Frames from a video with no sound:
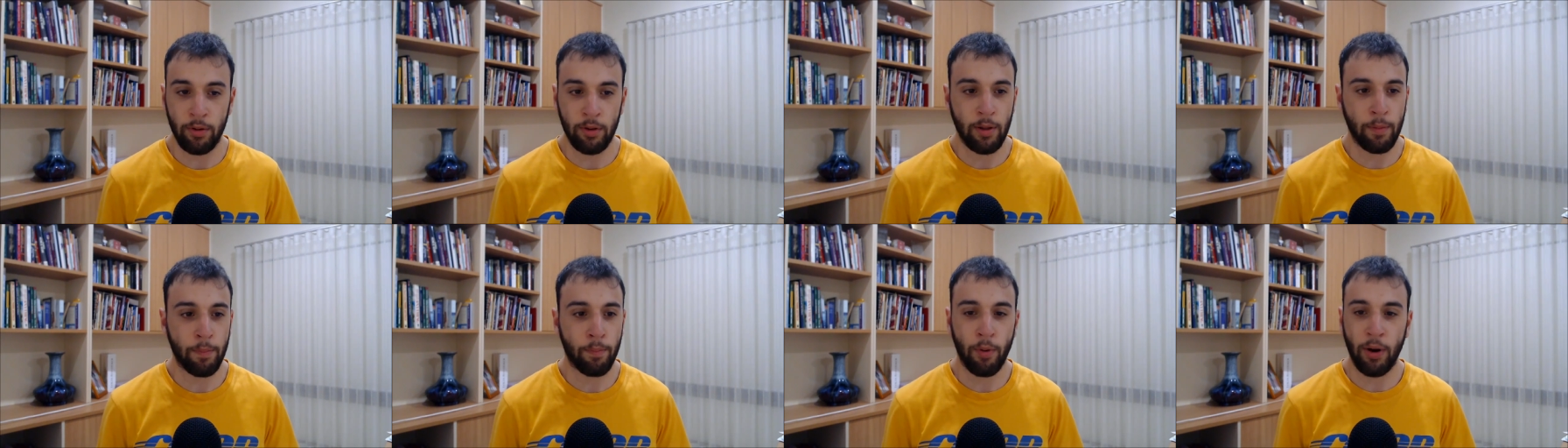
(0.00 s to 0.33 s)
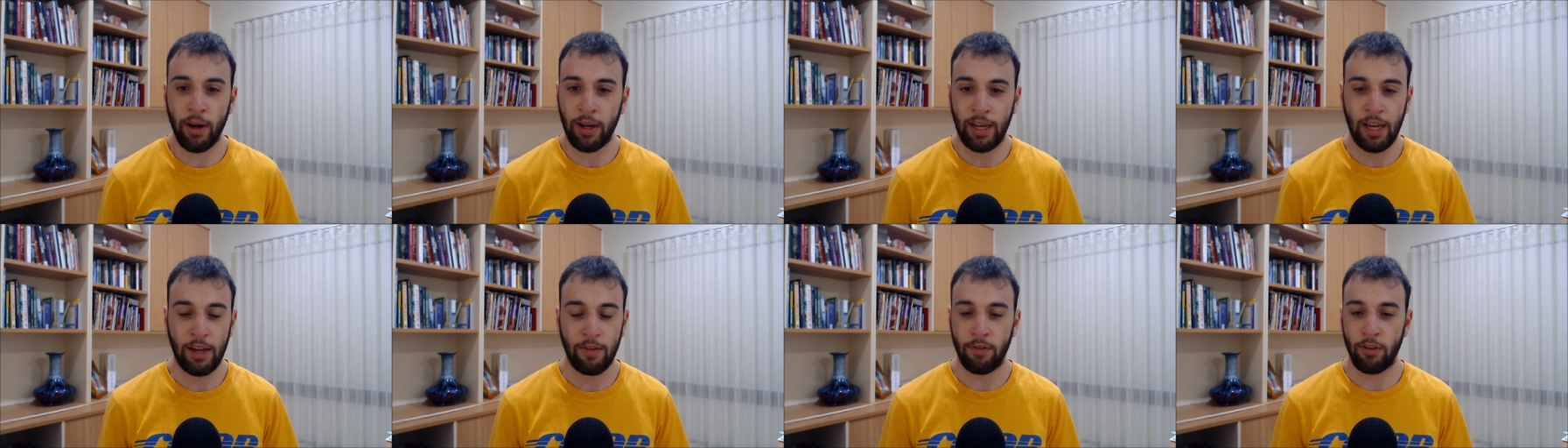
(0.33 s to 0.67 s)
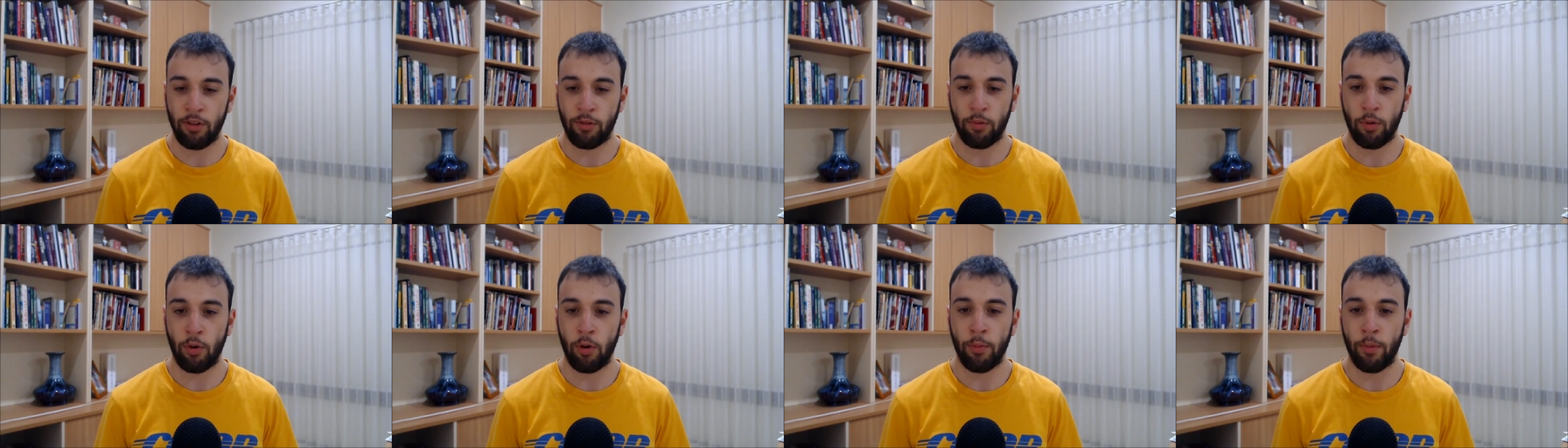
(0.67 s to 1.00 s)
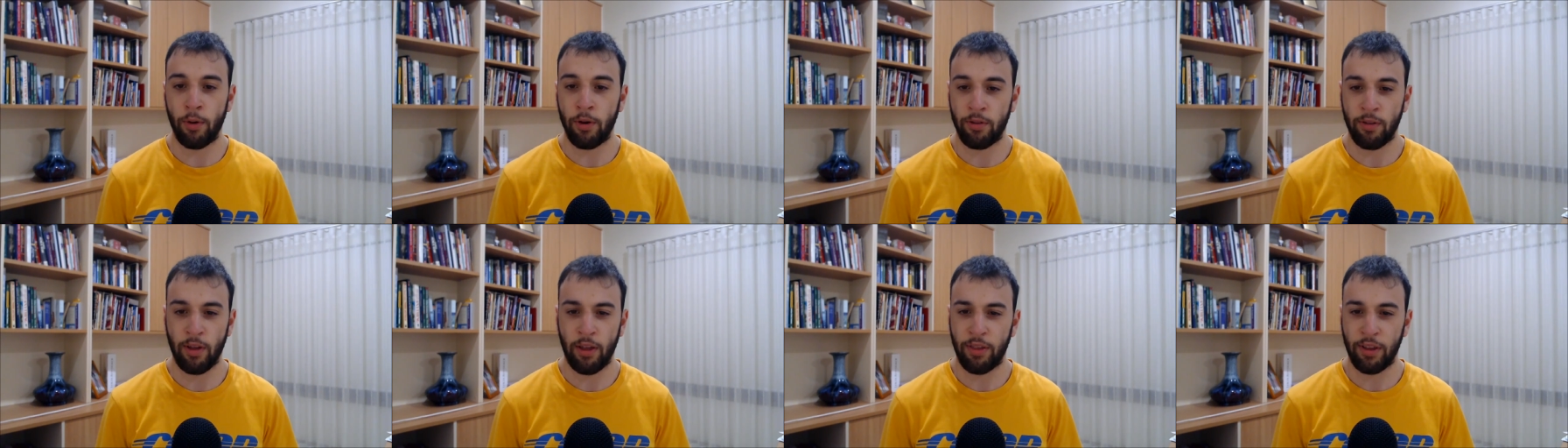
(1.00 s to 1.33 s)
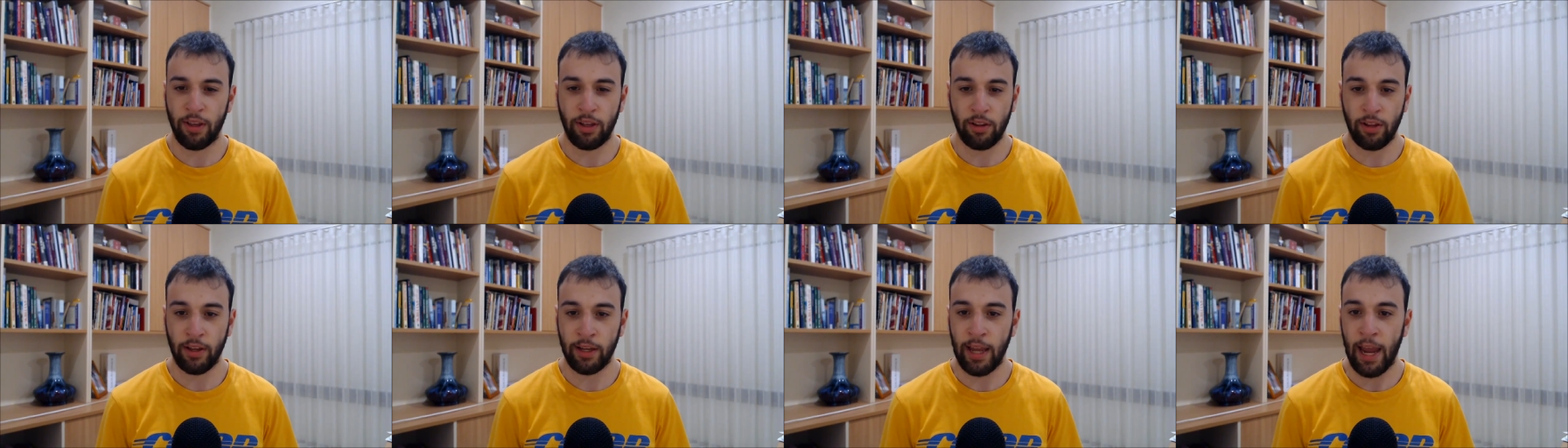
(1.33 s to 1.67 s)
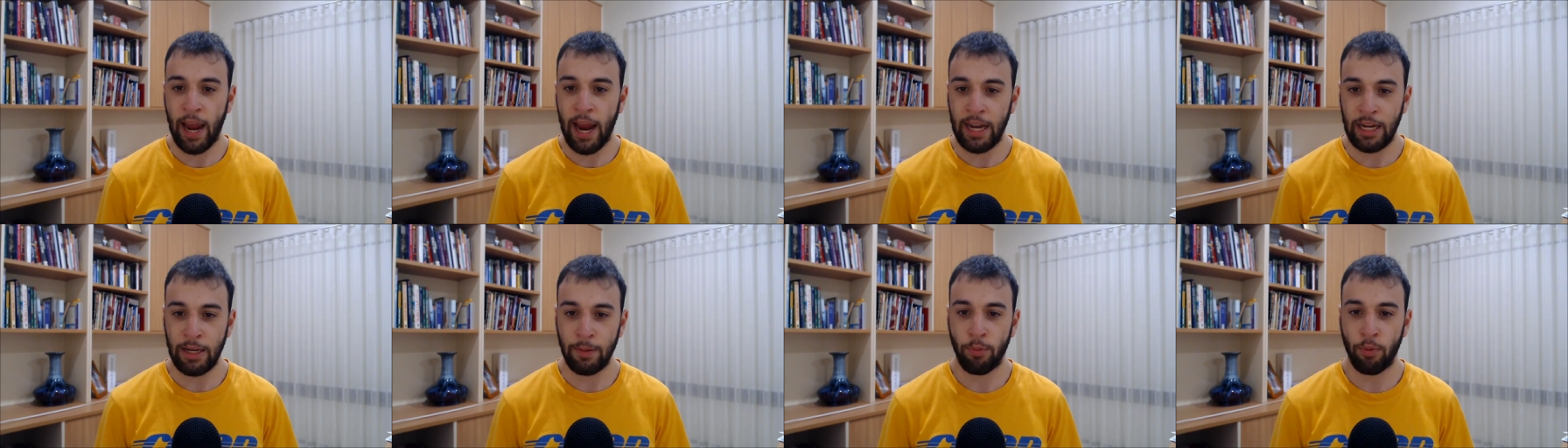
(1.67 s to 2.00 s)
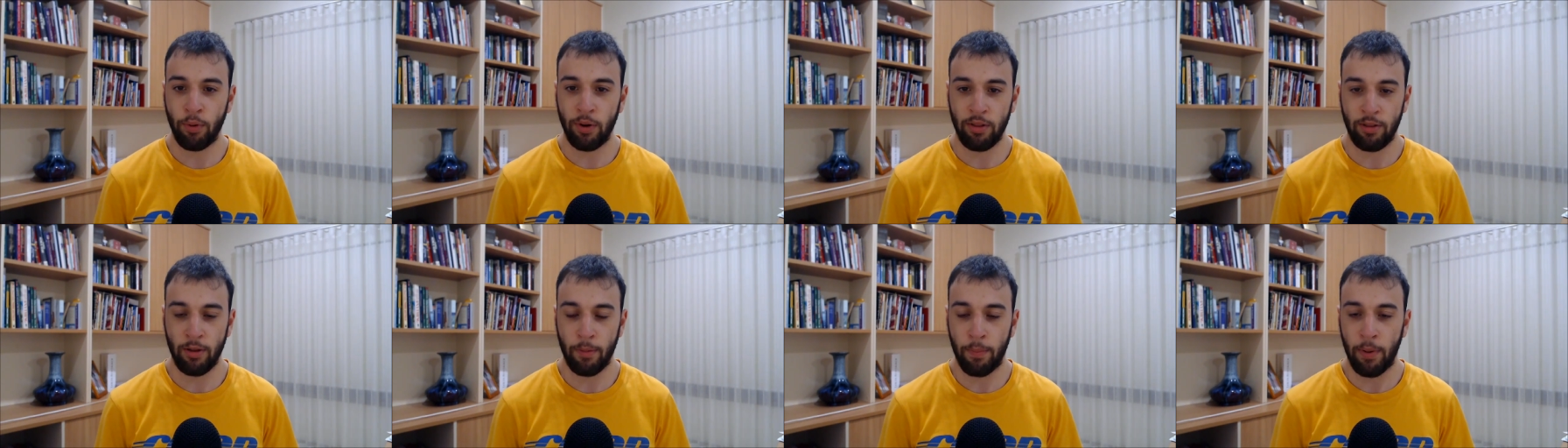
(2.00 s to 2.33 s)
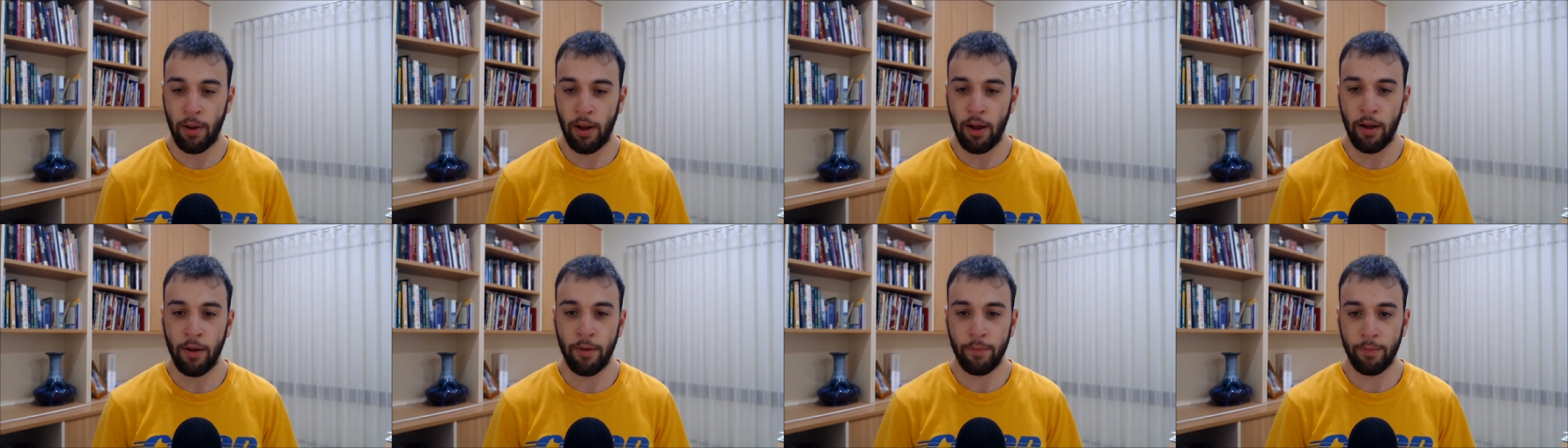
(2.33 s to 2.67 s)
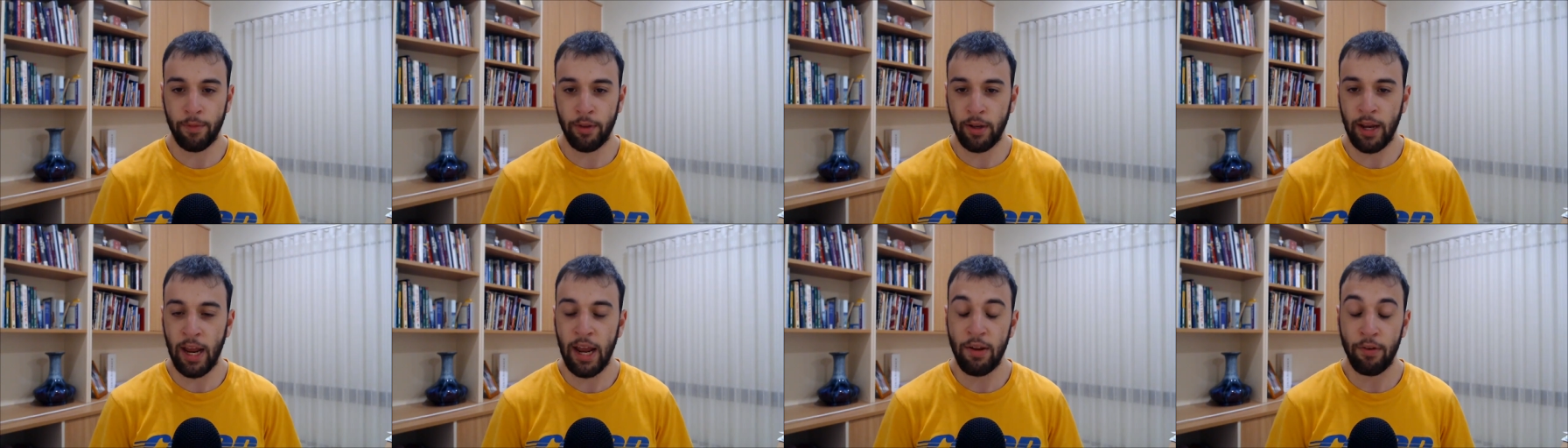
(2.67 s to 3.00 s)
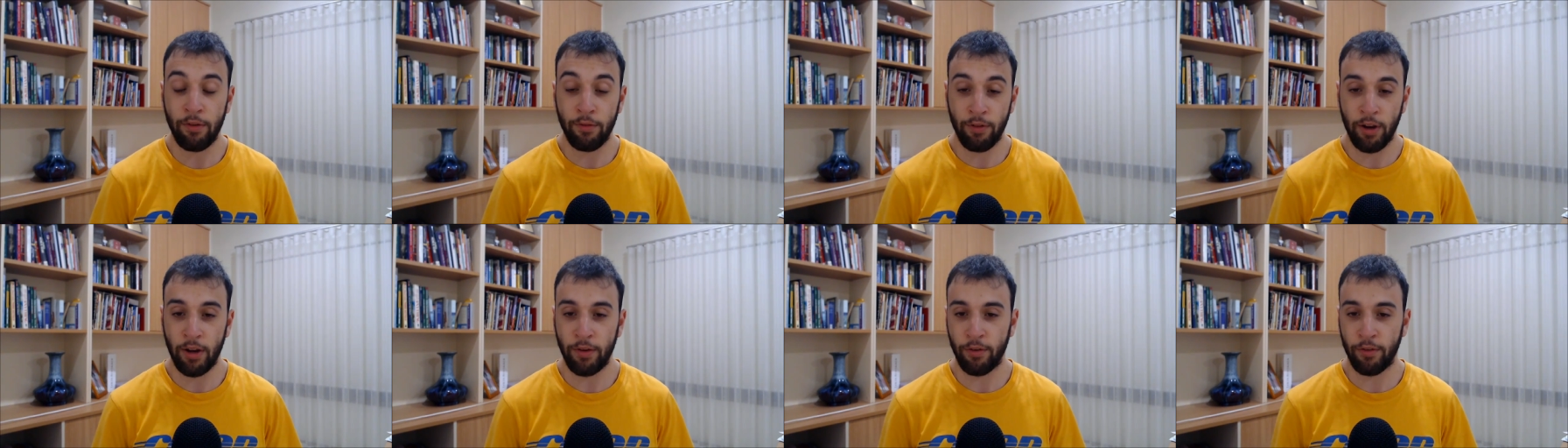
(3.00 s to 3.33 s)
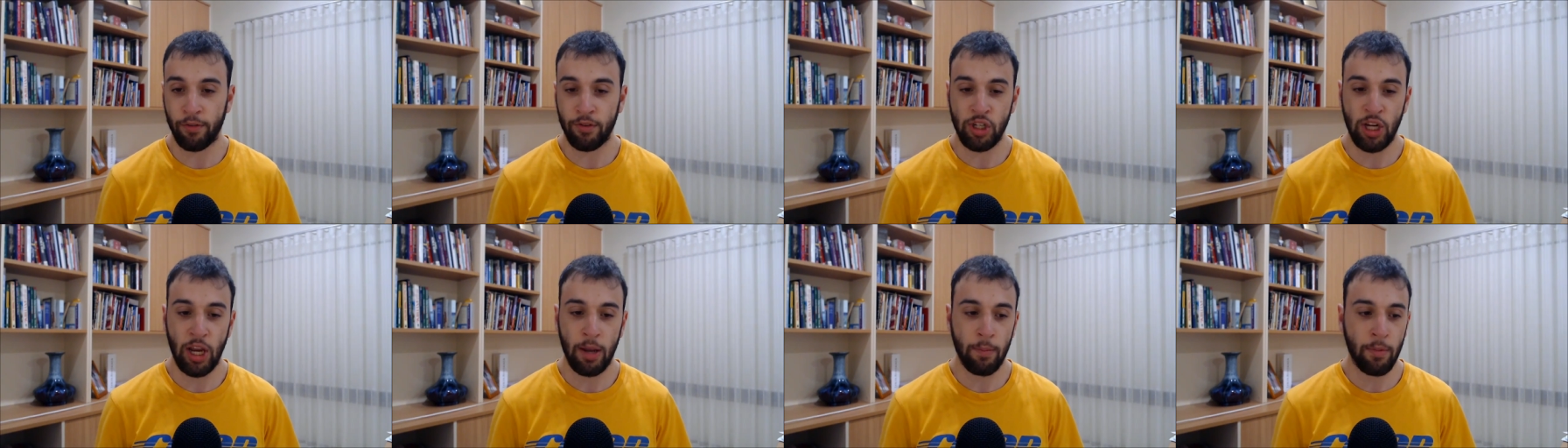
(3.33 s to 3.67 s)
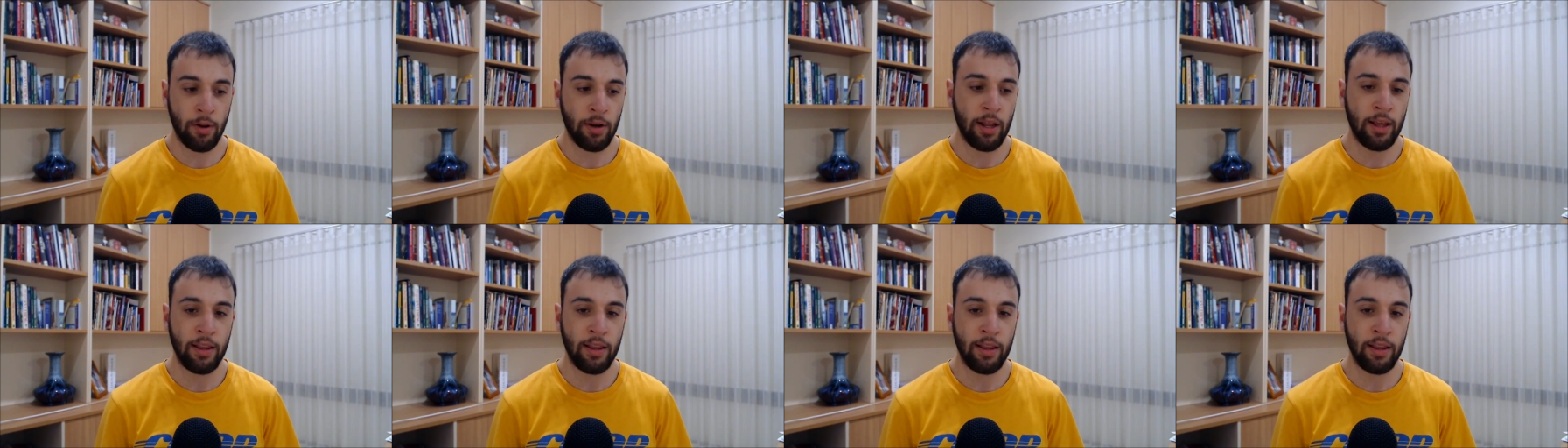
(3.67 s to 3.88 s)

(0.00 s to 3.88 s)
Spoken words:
Their break-evens were almost, I think, 80 points apart in favour of Chapman,